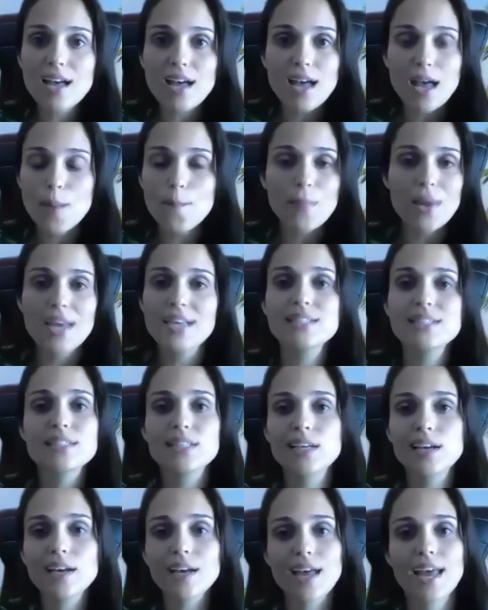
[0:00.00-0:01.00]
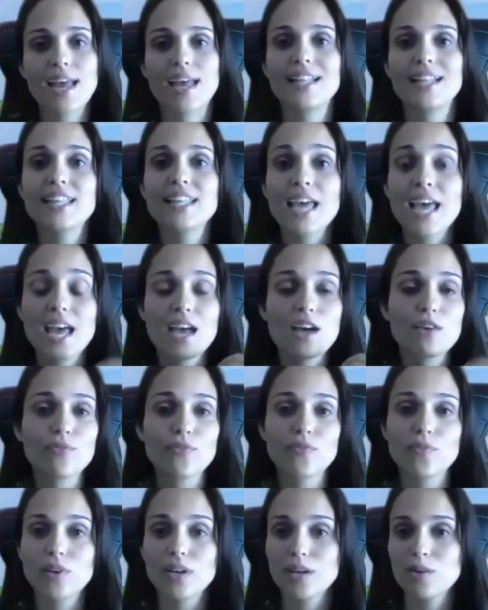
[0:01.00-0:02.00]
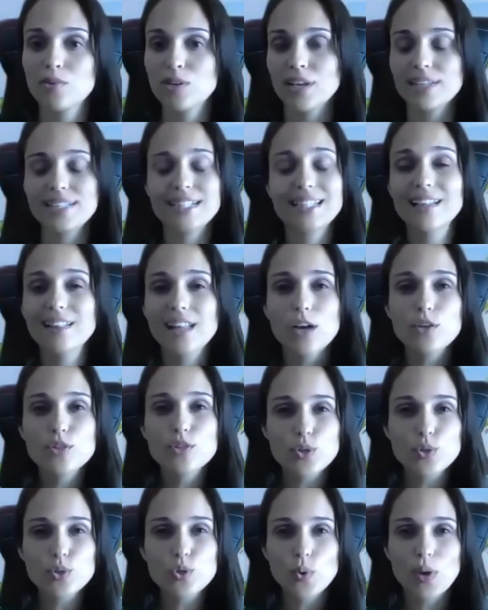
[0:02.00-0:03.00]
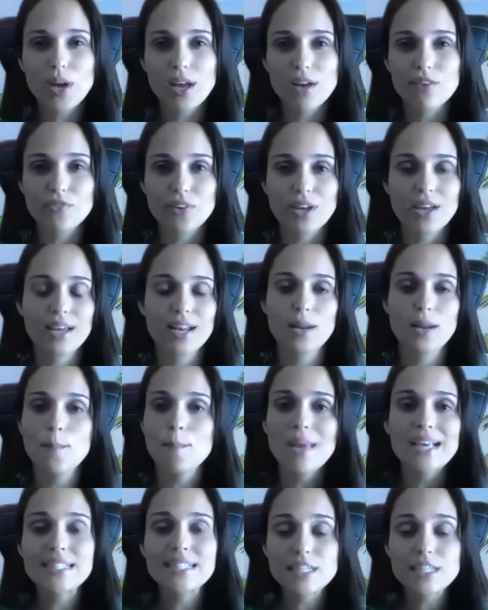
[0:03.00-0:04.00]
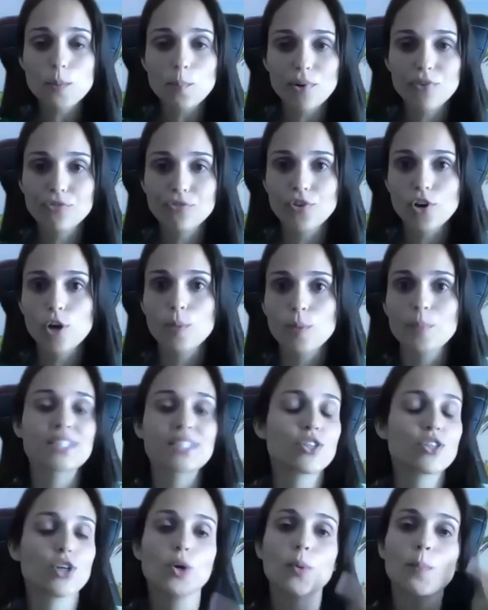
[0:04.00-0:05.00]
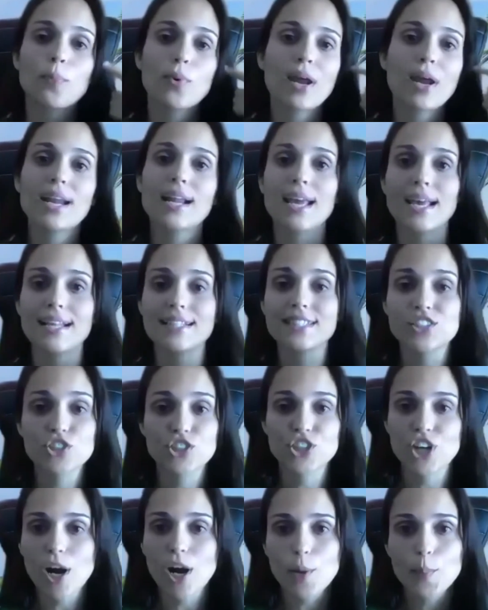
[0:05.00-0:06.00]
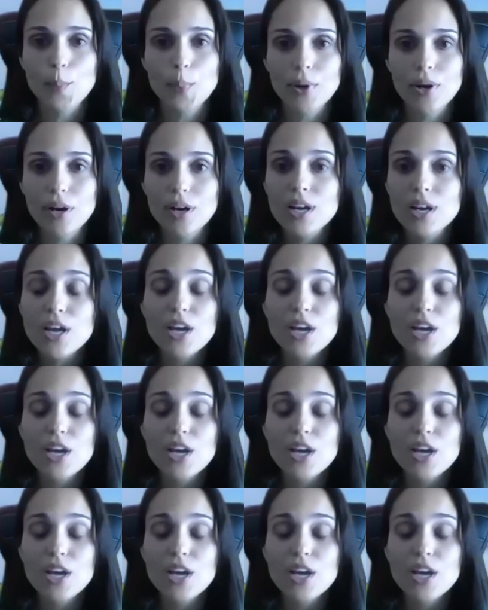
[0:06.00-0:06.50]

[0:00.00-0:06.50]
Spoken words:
amazing, and have it allows you to have an amazing performance. Your brain gets sharper.